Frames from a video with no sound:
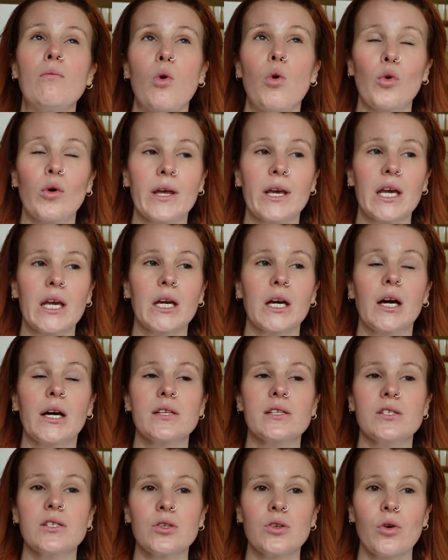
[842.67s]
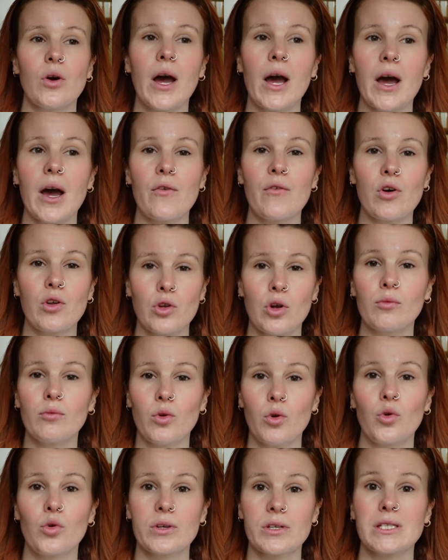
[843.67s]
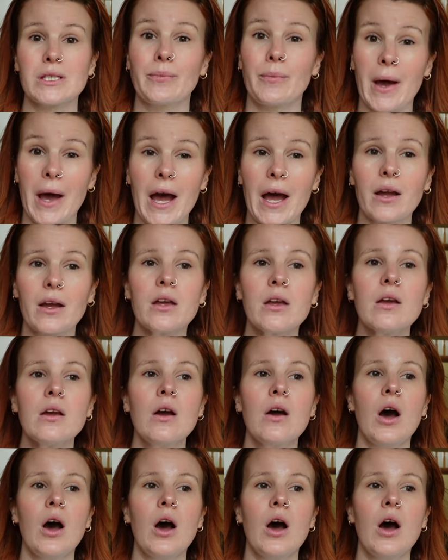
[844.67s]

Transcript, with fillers: morning. I still have a lot more orders to pack.